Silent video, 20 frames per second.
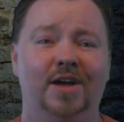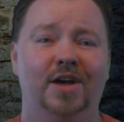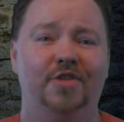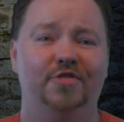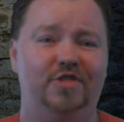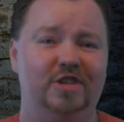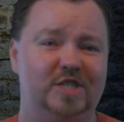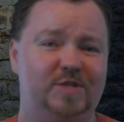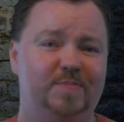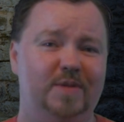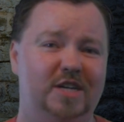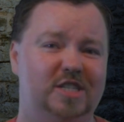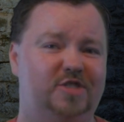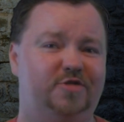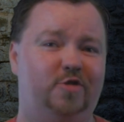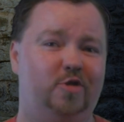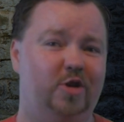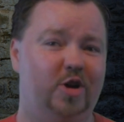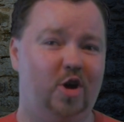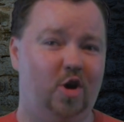This makes
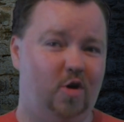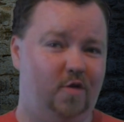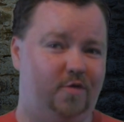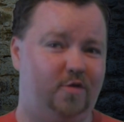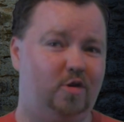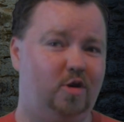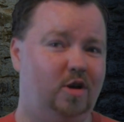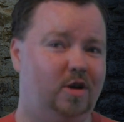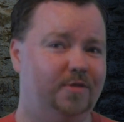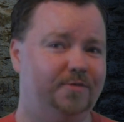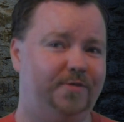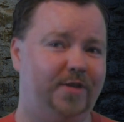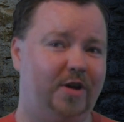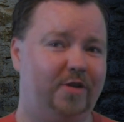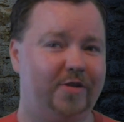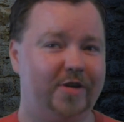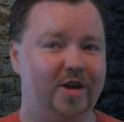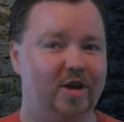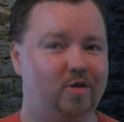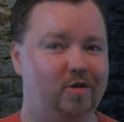for an overall
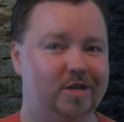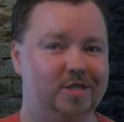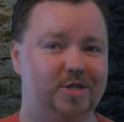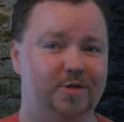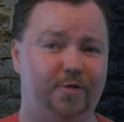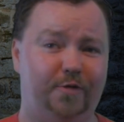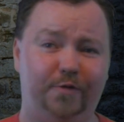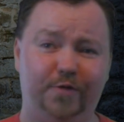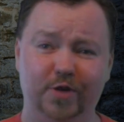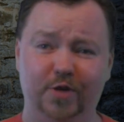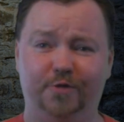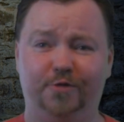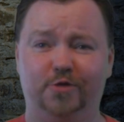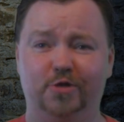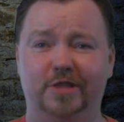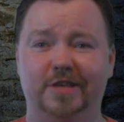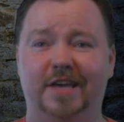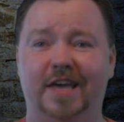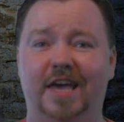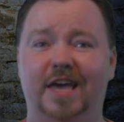very aggressive feel for
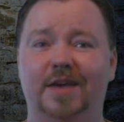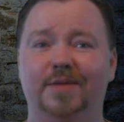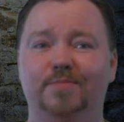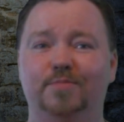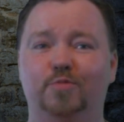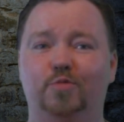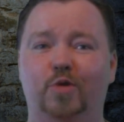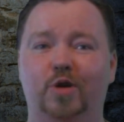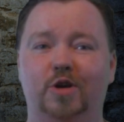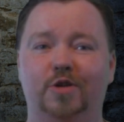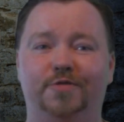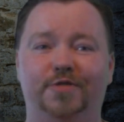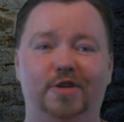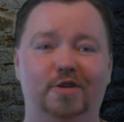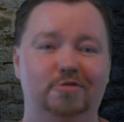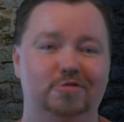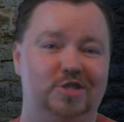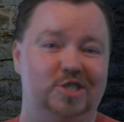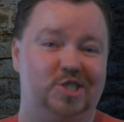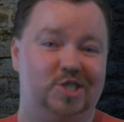the game, where if
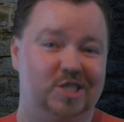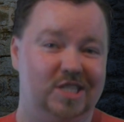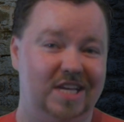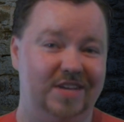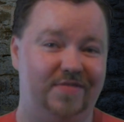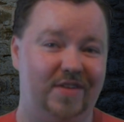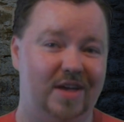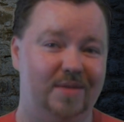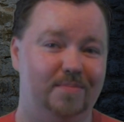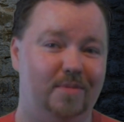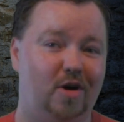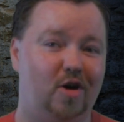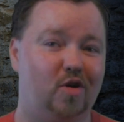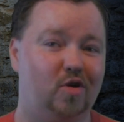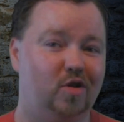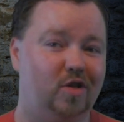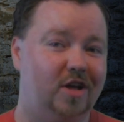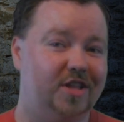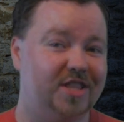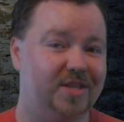you just leave a
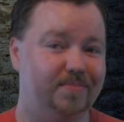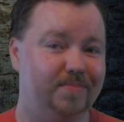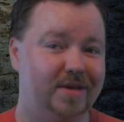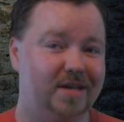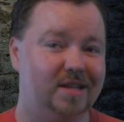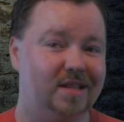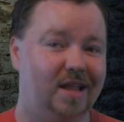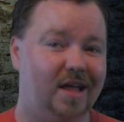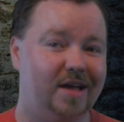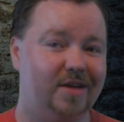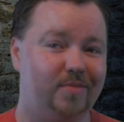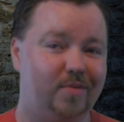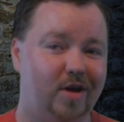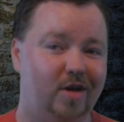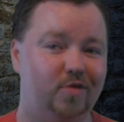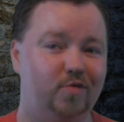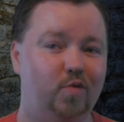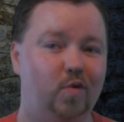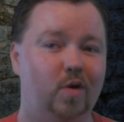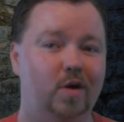model on the midline
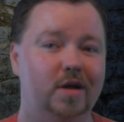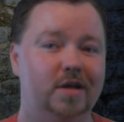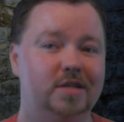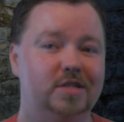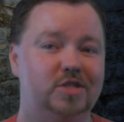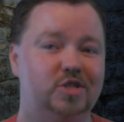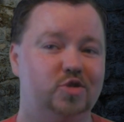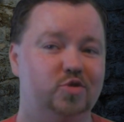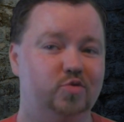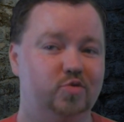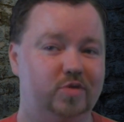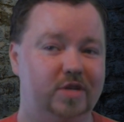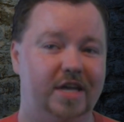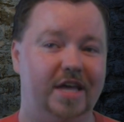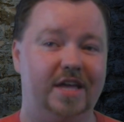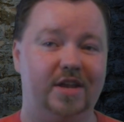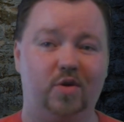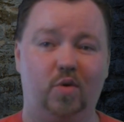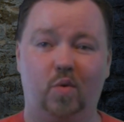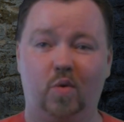round 1 to
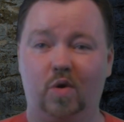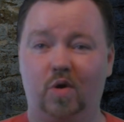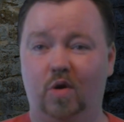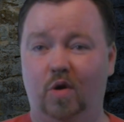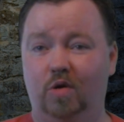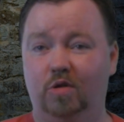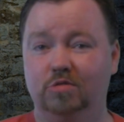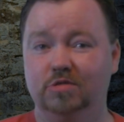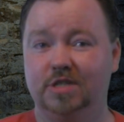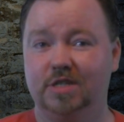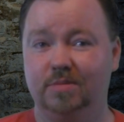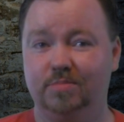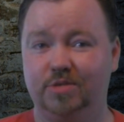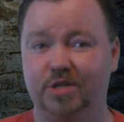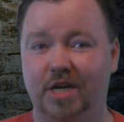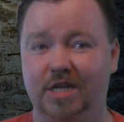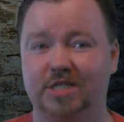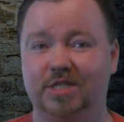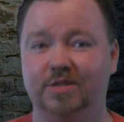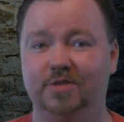get or hold an
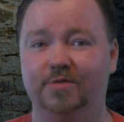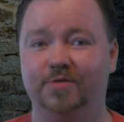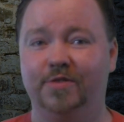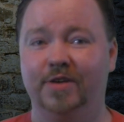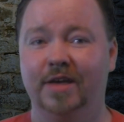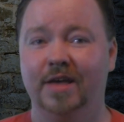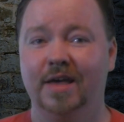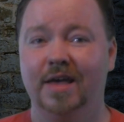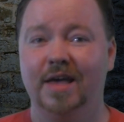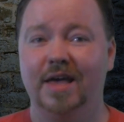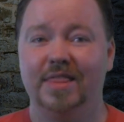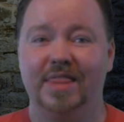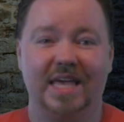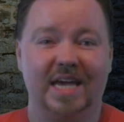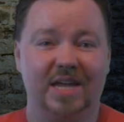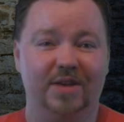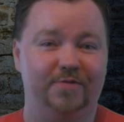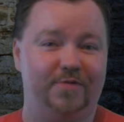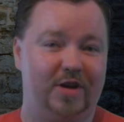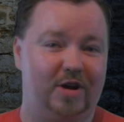objective, they
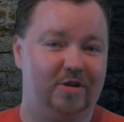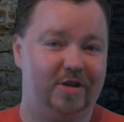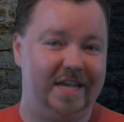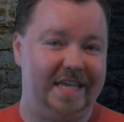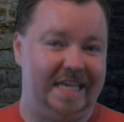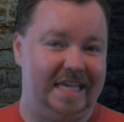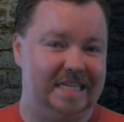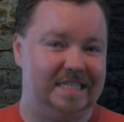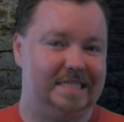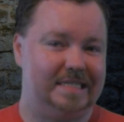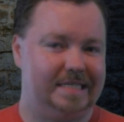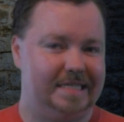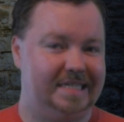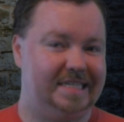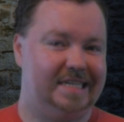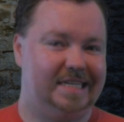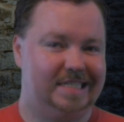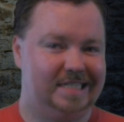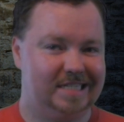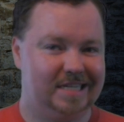can very
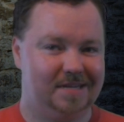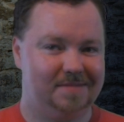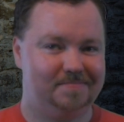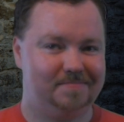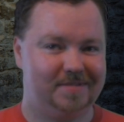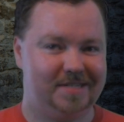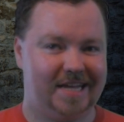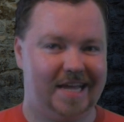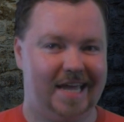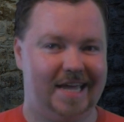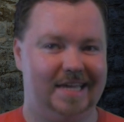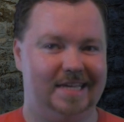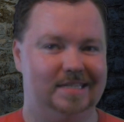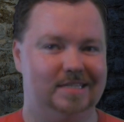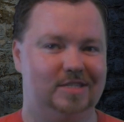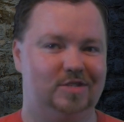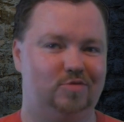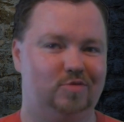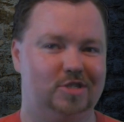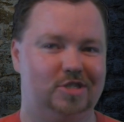easily end up
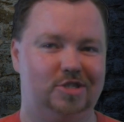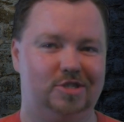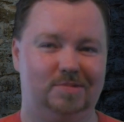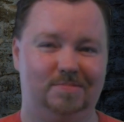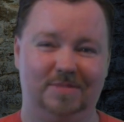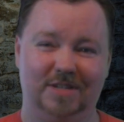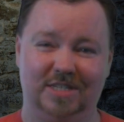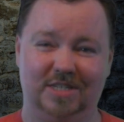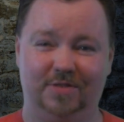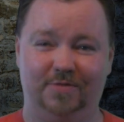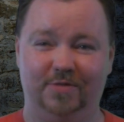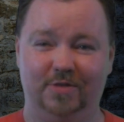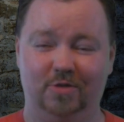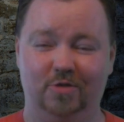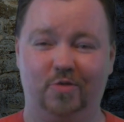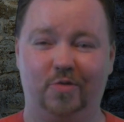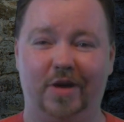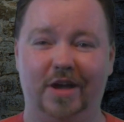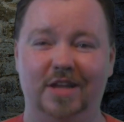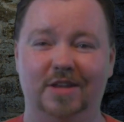dazed, which doesn't feel
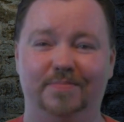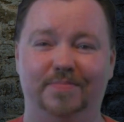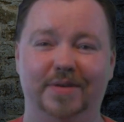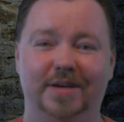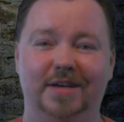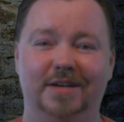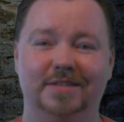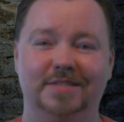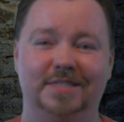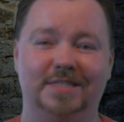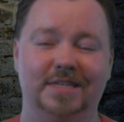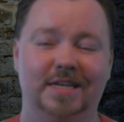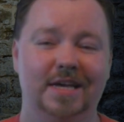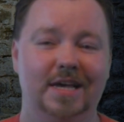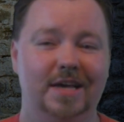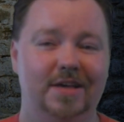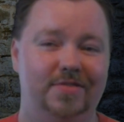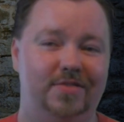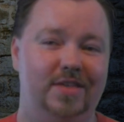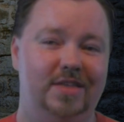great because
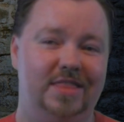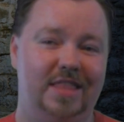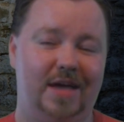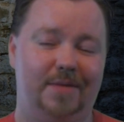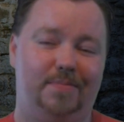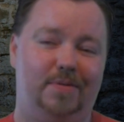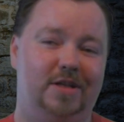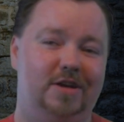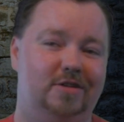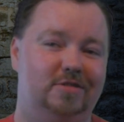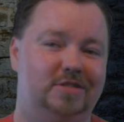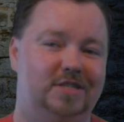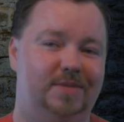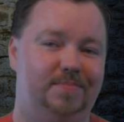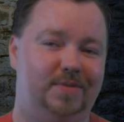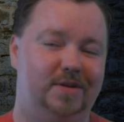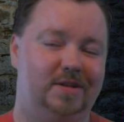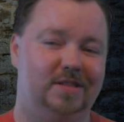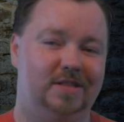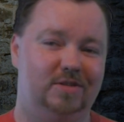then that player
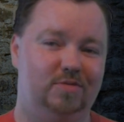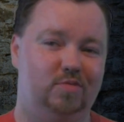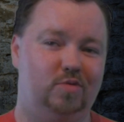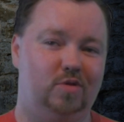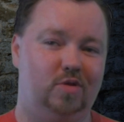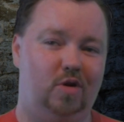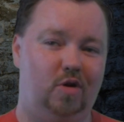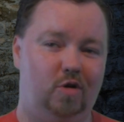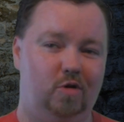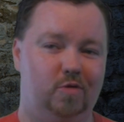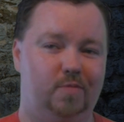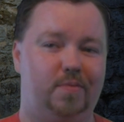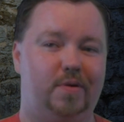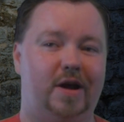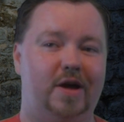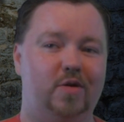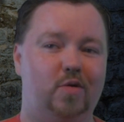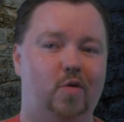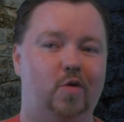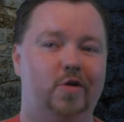typically will hold
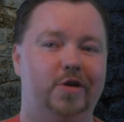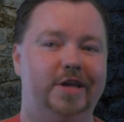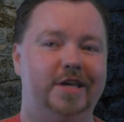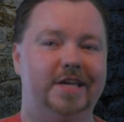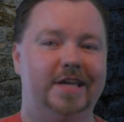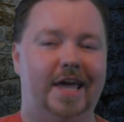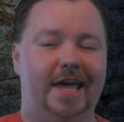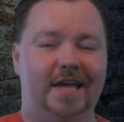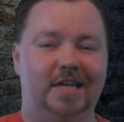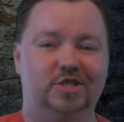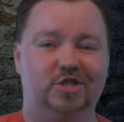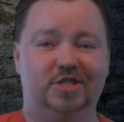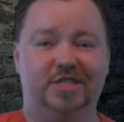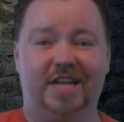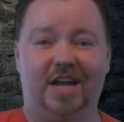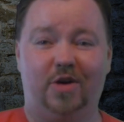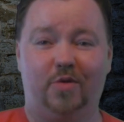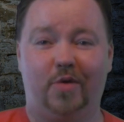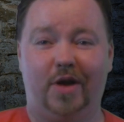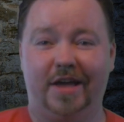priority and just
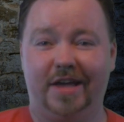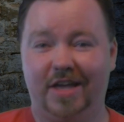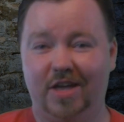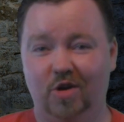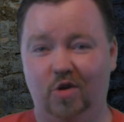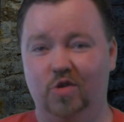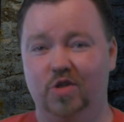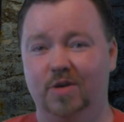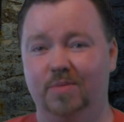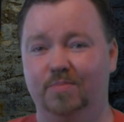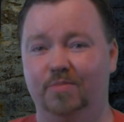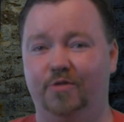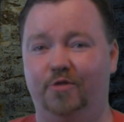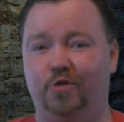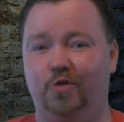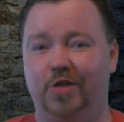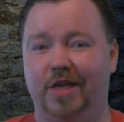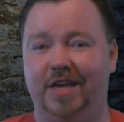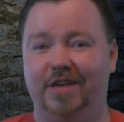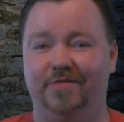outright kill them
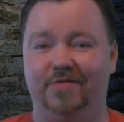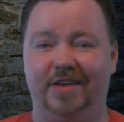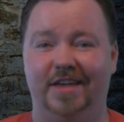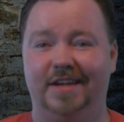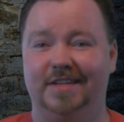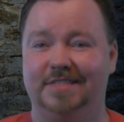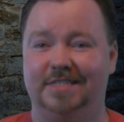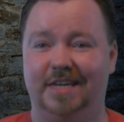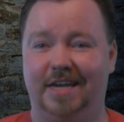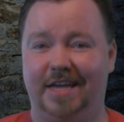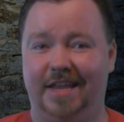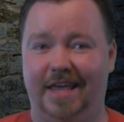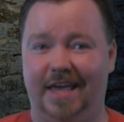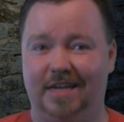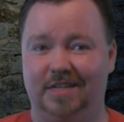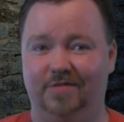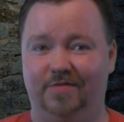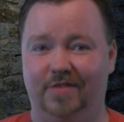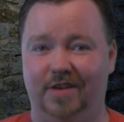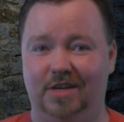before they even get a second
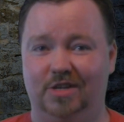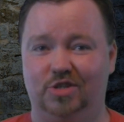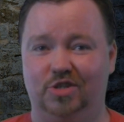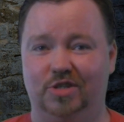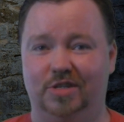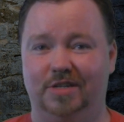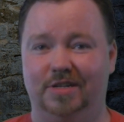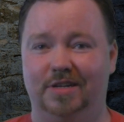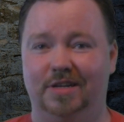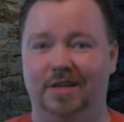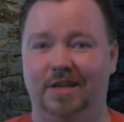activation.